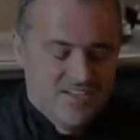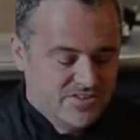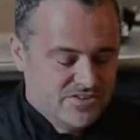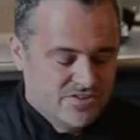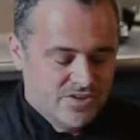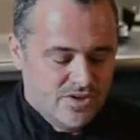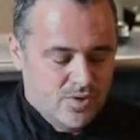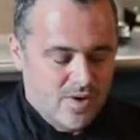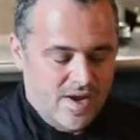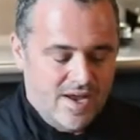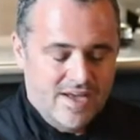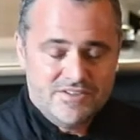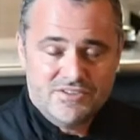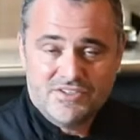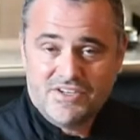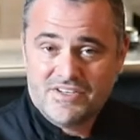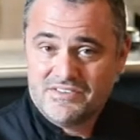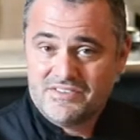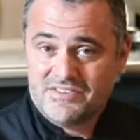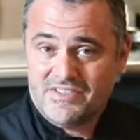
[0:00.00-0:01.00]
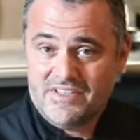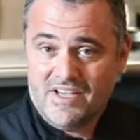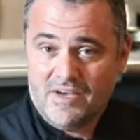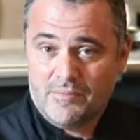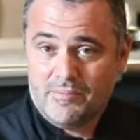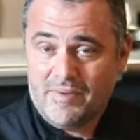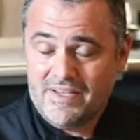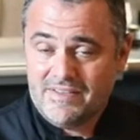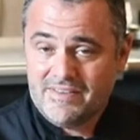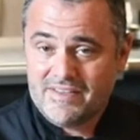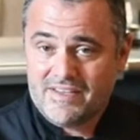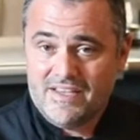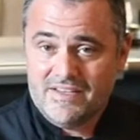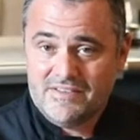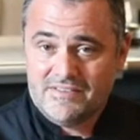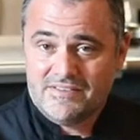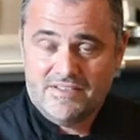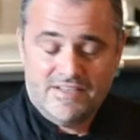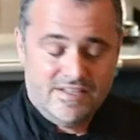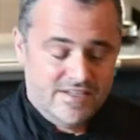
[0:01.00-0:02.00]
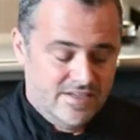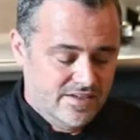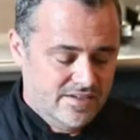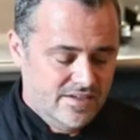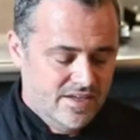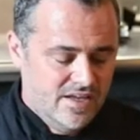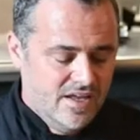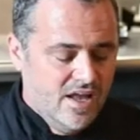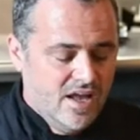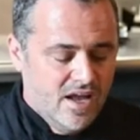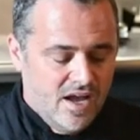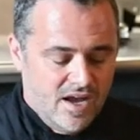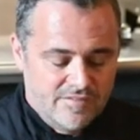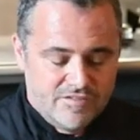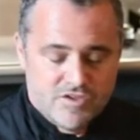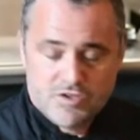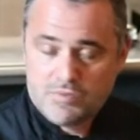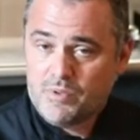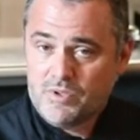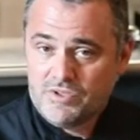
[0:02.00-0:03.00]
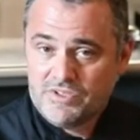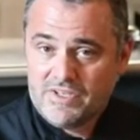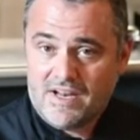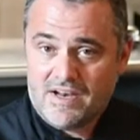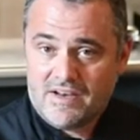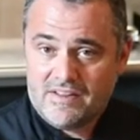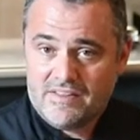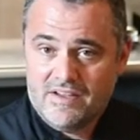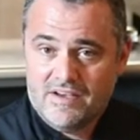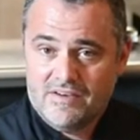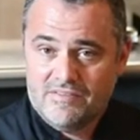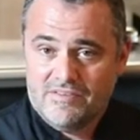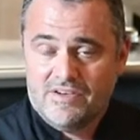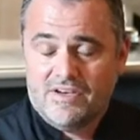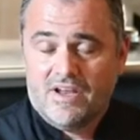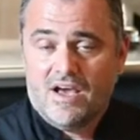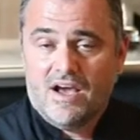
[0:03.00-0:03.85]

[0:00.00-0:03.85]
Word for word: So as you can see, I baked the quesadilla. Just pulled it out of the oven.